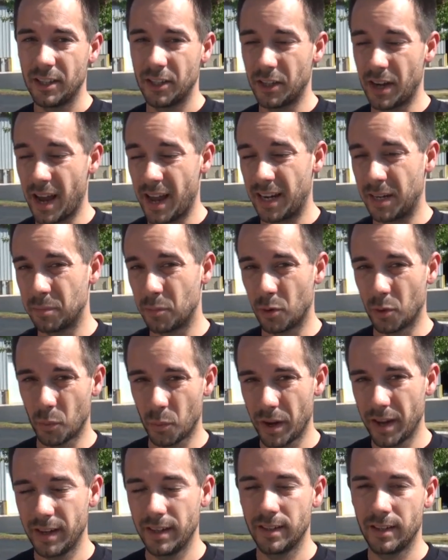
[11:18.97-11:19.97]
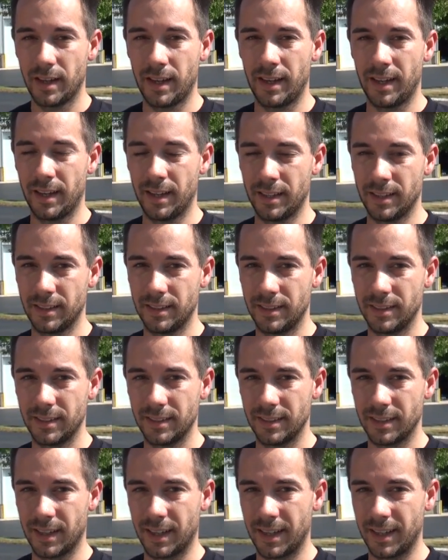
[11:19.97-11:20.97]
you're adding more weight, and
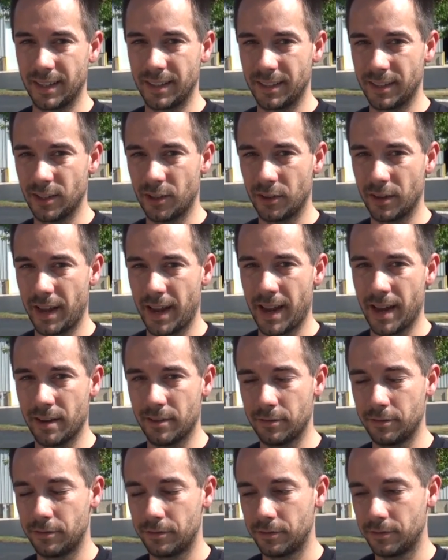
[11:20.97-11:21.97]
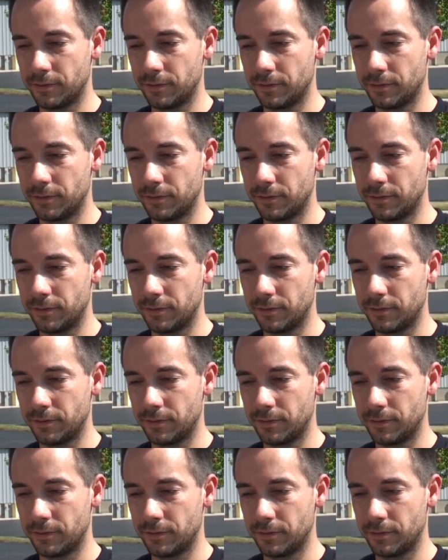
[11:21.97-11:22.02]
uh, you don't have,